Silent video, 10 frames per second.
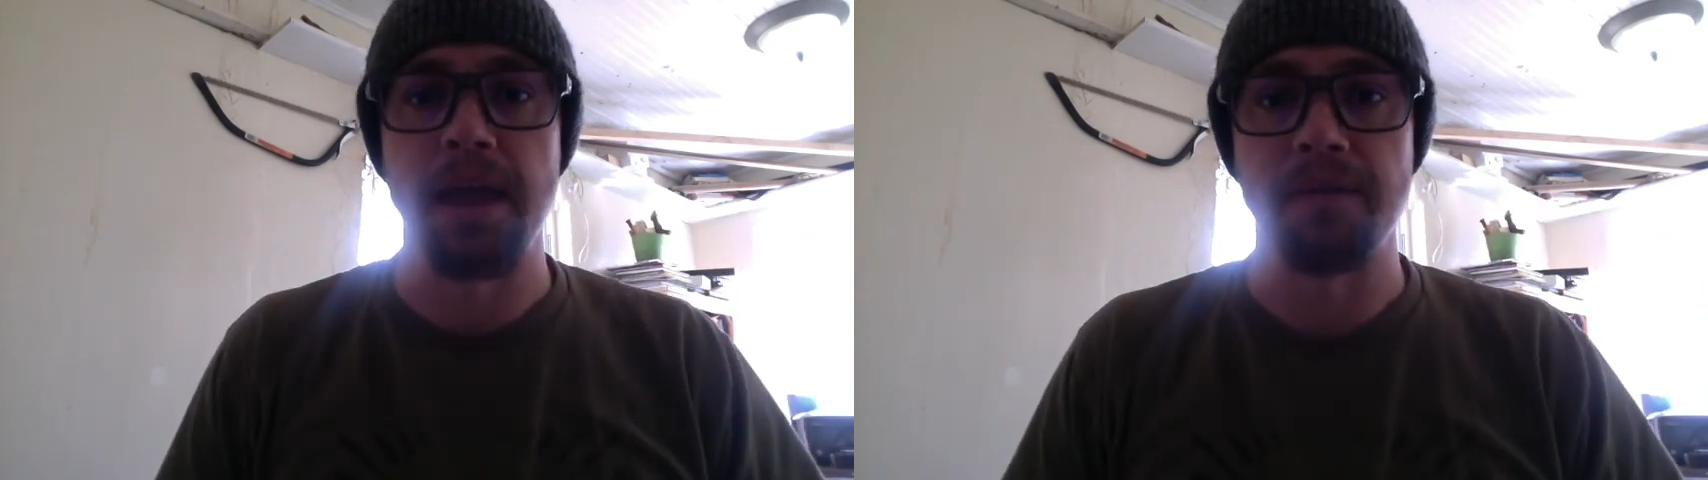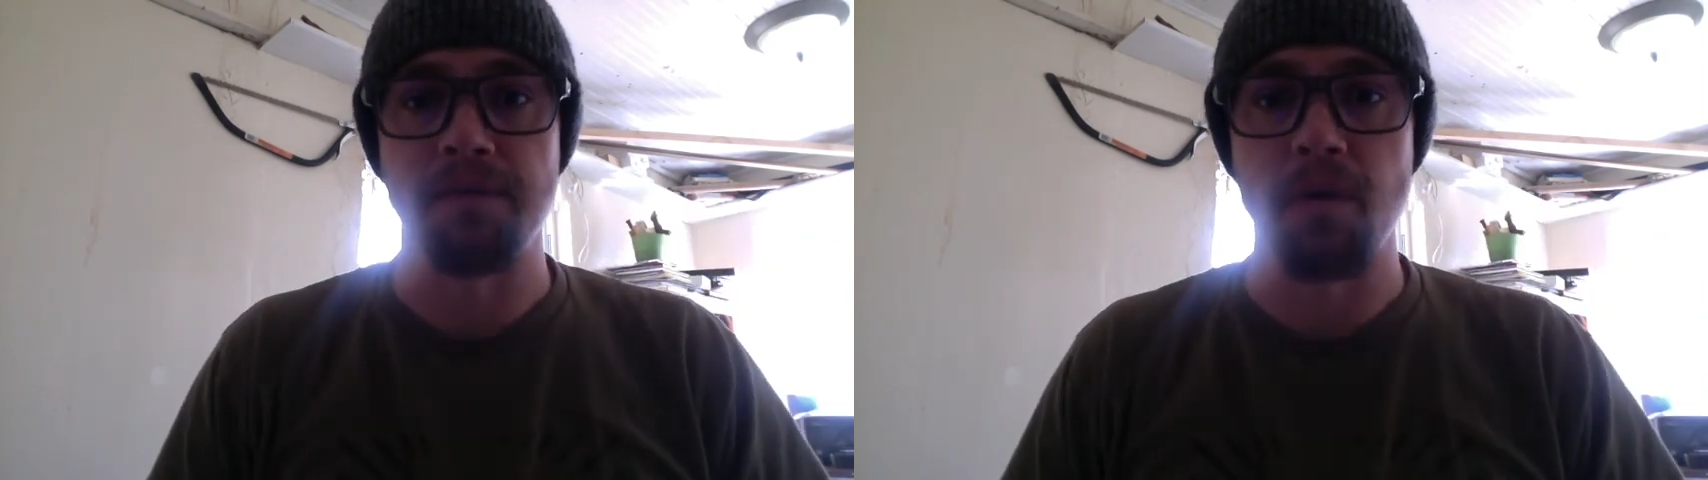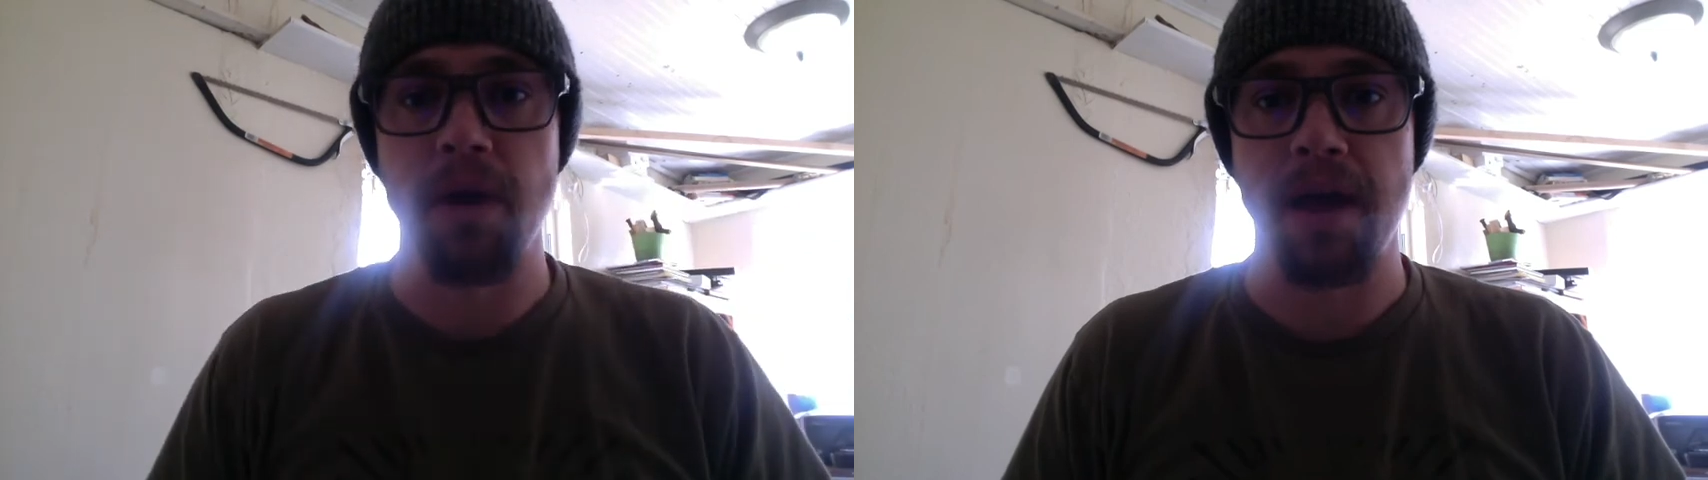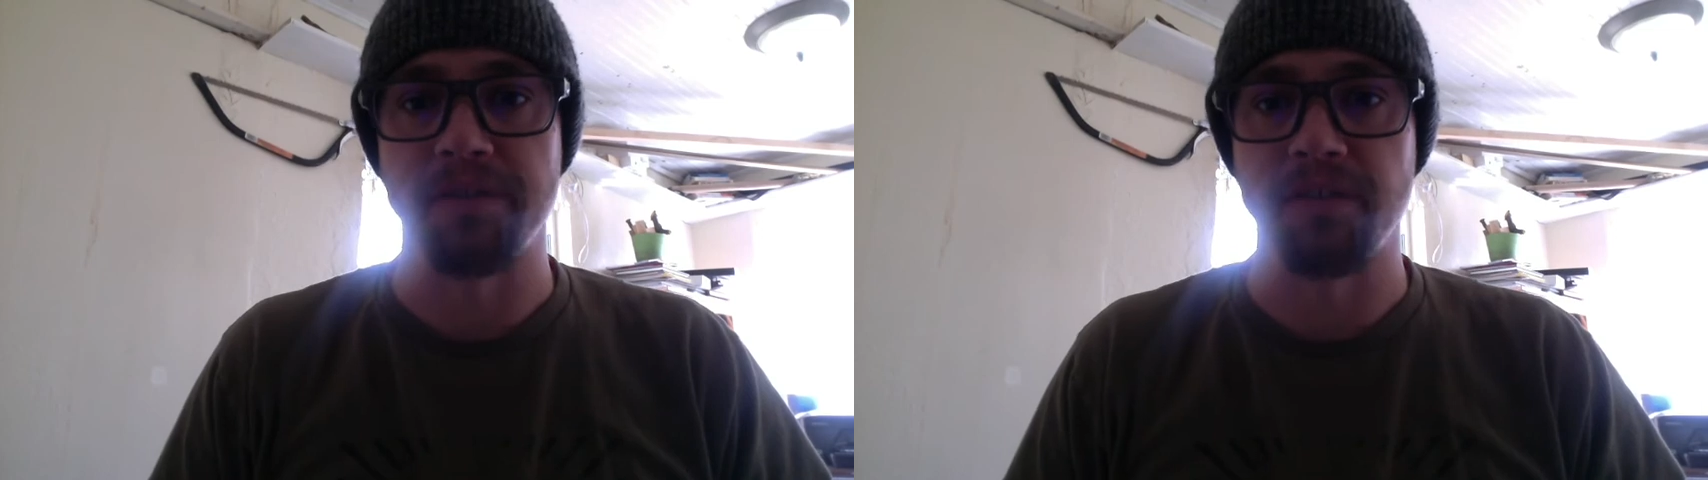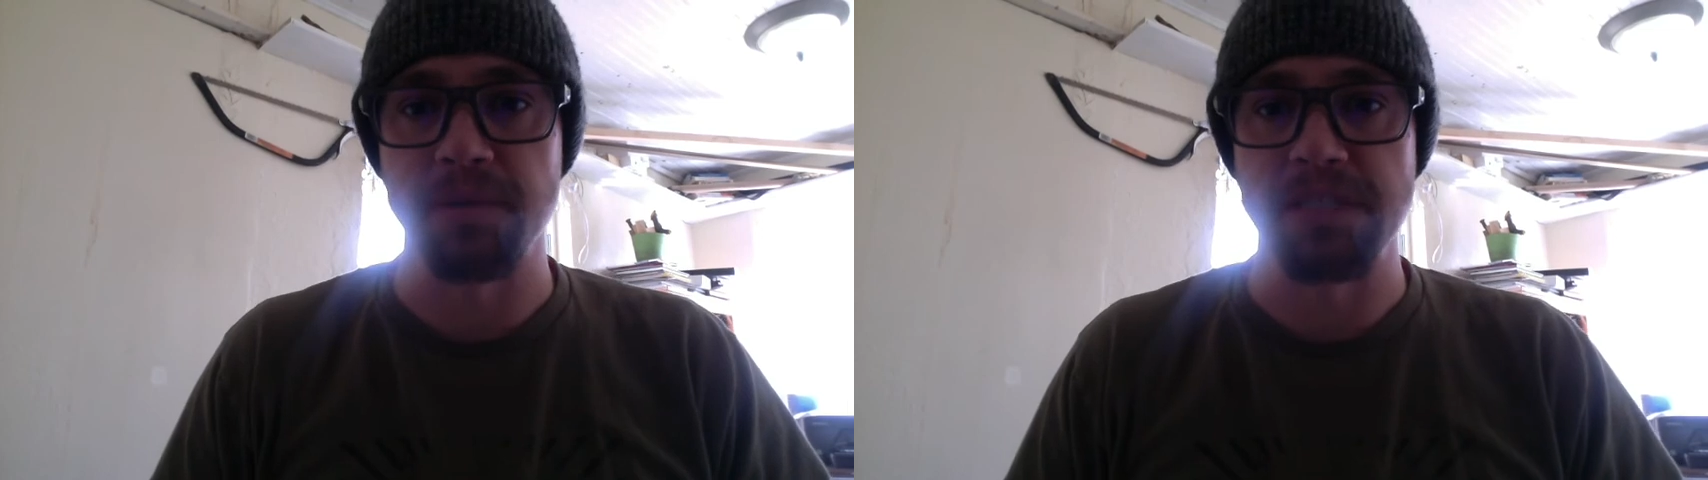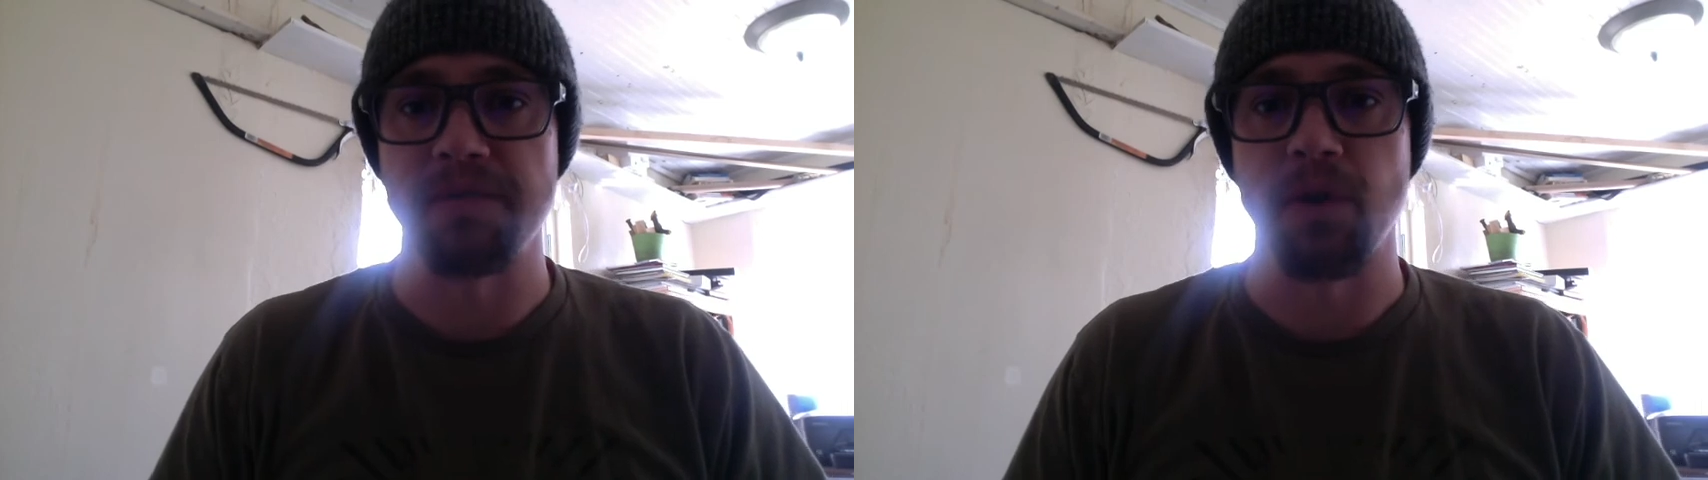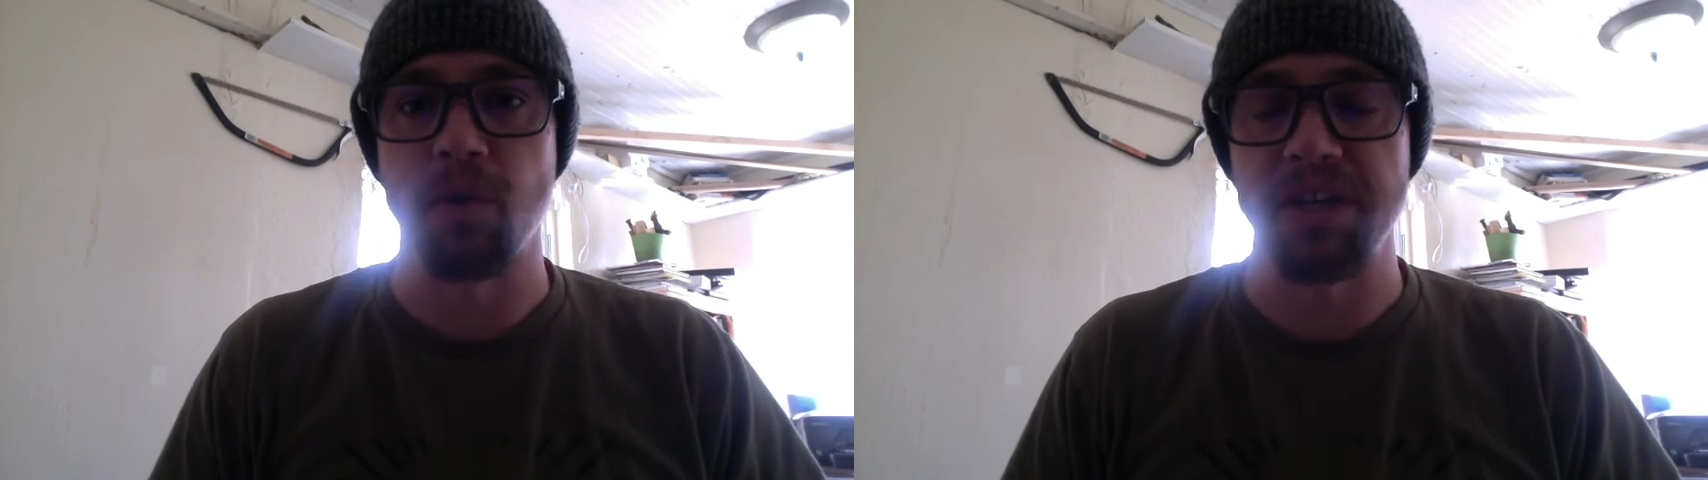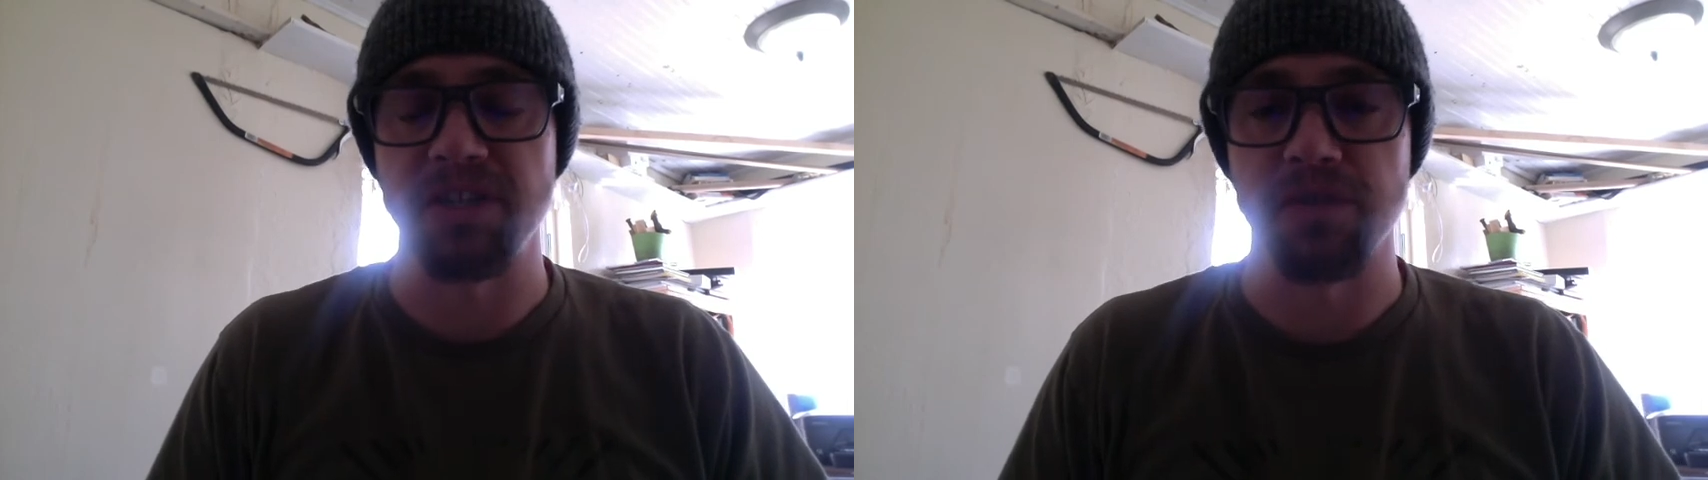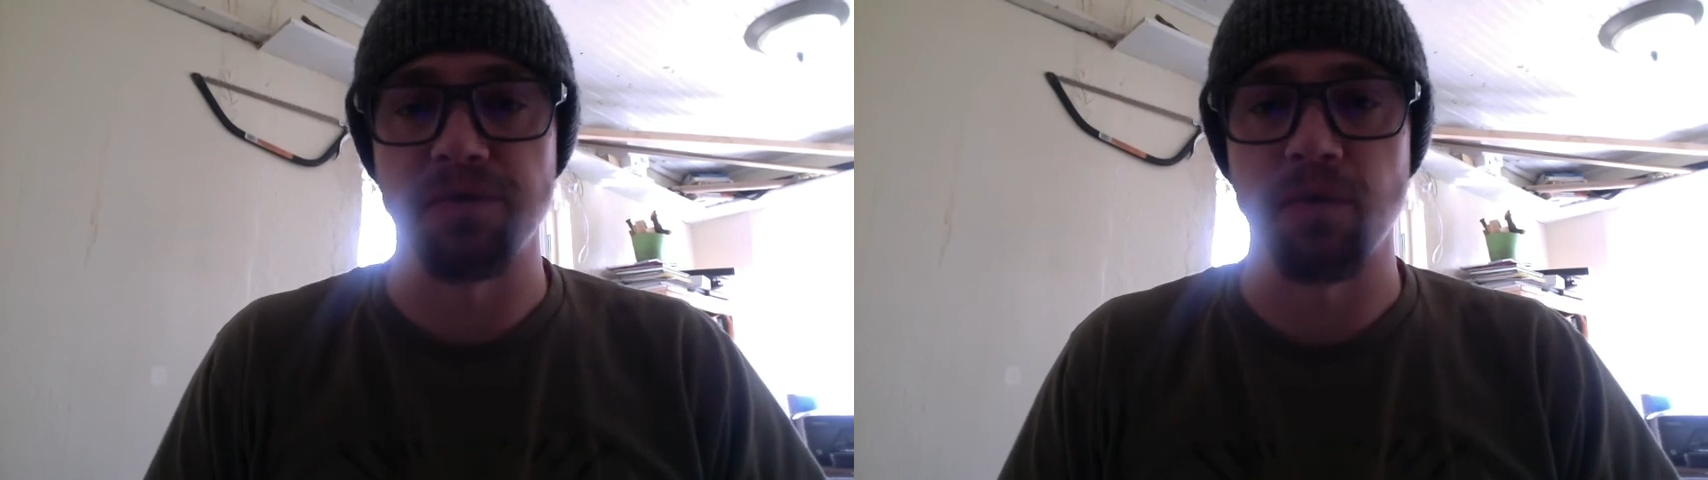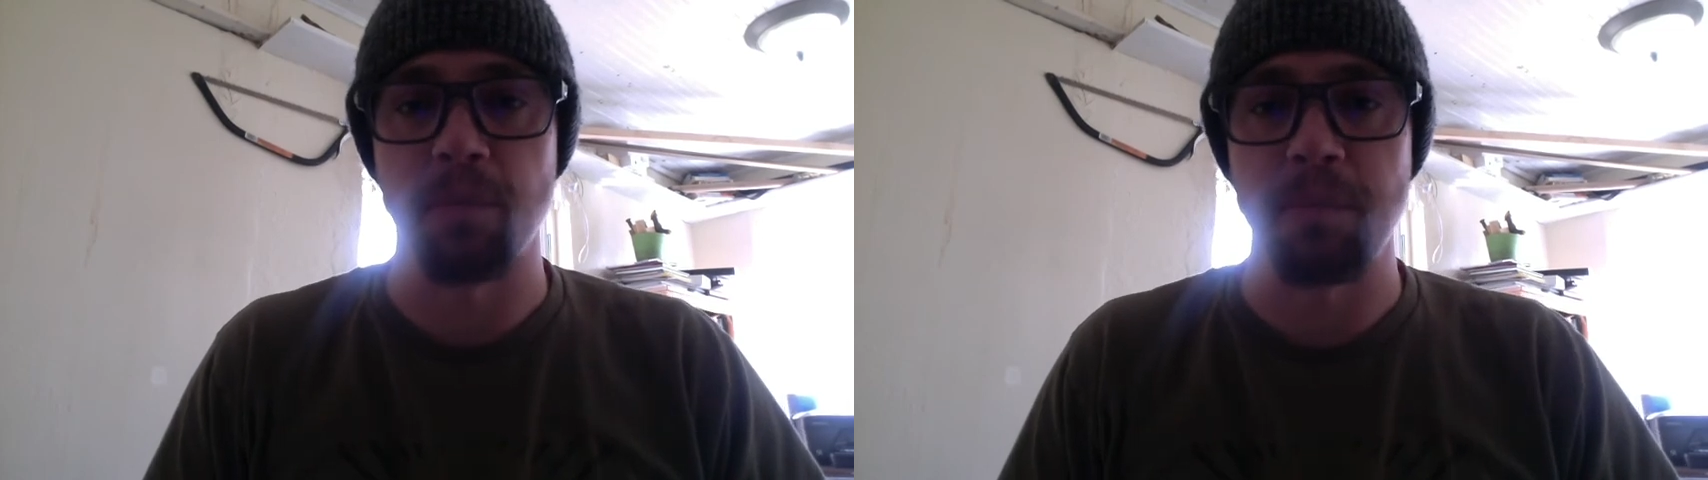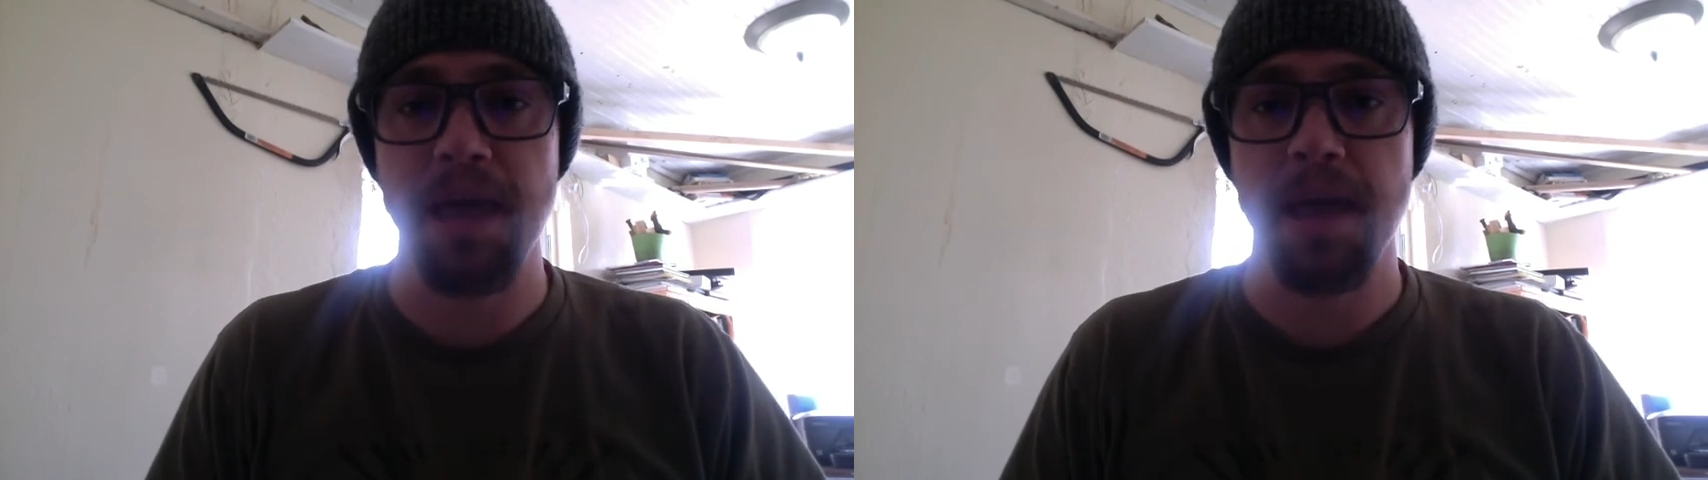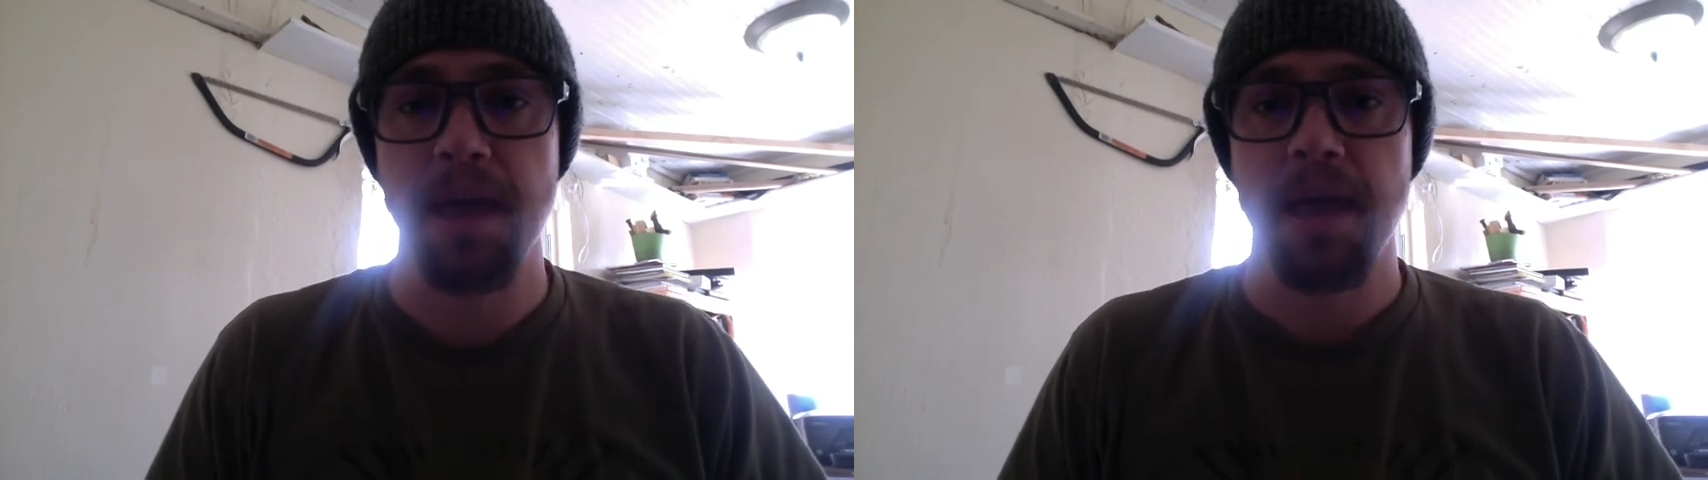if you have specific questions for me.